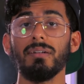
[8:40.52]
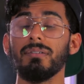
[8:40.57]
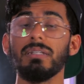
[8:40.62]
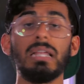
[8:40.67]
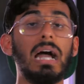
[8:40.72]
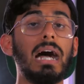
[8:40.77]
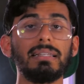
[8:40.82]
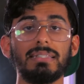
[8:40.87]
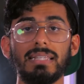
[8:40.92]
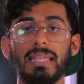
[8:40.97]

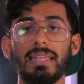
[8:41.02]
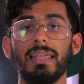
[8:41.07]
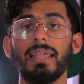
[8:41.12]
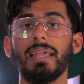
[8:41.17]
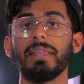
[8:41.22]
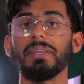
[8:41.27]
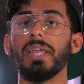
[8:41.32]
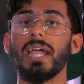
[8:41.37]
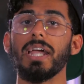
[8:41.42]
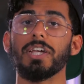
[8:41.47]
not taking
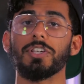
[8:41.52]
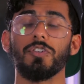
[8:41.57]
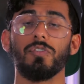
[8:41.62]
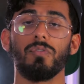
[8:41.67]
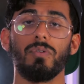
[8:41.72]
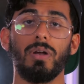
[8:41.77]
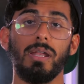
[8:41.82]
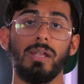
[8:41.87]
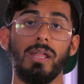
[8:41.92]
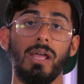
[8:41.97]
any action
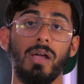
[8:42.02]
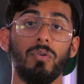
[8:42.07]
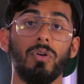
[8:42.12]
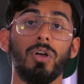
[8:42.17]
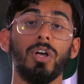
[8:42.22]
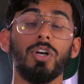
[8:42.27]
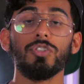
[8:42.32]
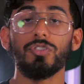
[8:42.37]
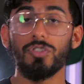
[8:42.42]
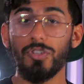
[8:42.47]
right now.
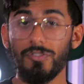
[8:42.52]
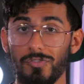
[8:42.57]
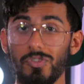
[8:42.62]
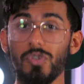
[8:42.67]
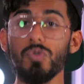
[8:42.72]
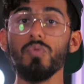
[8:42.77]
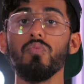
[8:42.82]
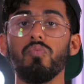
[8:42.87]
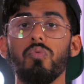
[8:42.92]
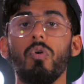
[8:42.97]
So if
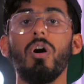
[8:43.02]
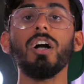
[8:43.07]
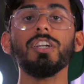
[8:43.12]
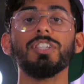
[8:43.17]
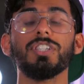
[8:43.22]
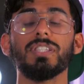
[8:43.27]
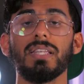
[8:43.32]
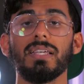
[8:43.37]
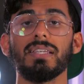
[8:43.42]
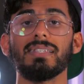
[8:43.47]
you
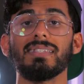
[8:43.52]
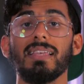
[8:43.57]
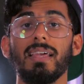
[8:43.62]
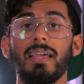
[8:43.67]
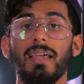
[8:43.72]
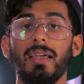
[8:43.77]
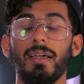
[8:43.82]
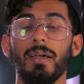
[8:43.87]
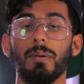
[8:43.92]
watch this,